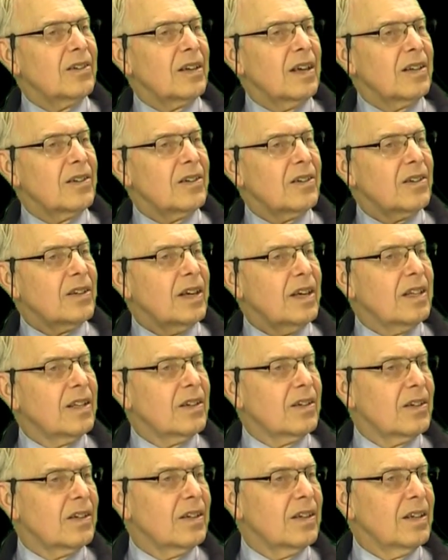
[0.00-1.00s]
a
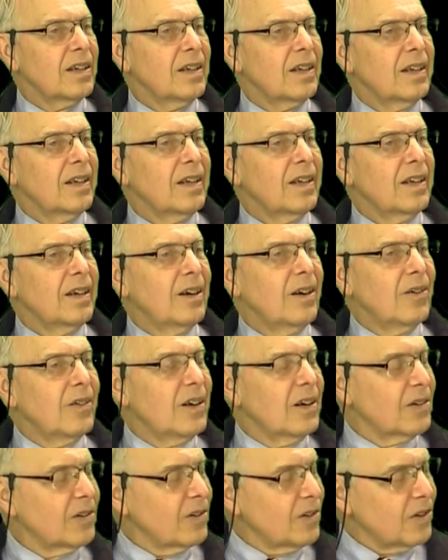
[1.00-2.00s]
sense,
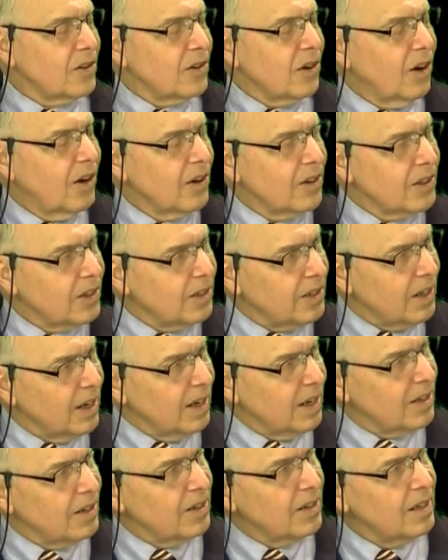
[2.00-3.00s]
there's a song that
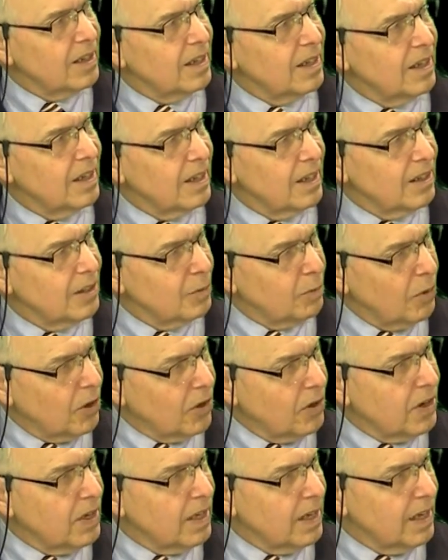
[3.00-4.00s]
says, "It is
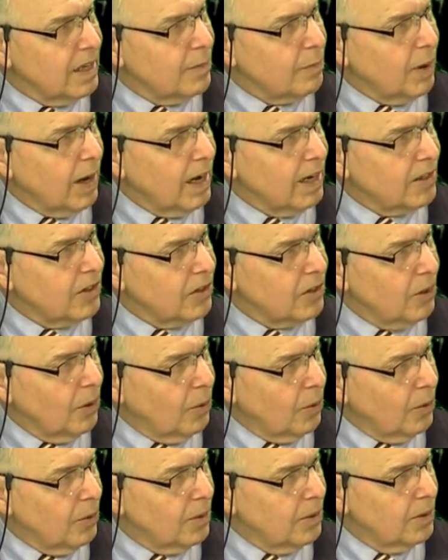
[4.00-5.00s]
burning in my
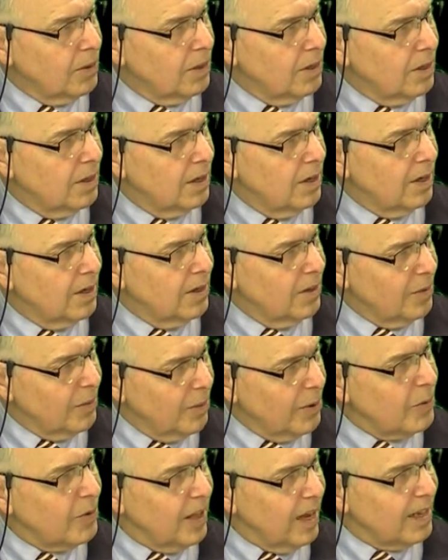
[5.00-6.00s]
soul." You
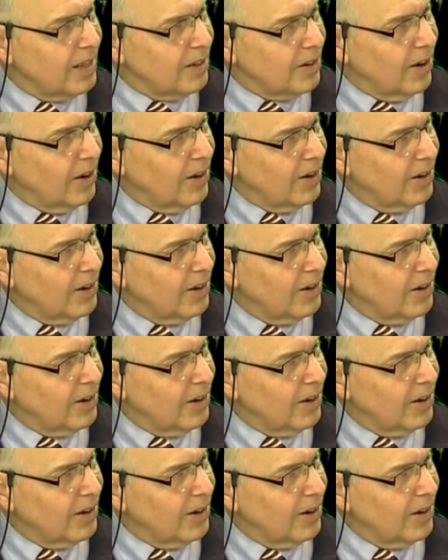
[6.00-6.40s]
remember that song?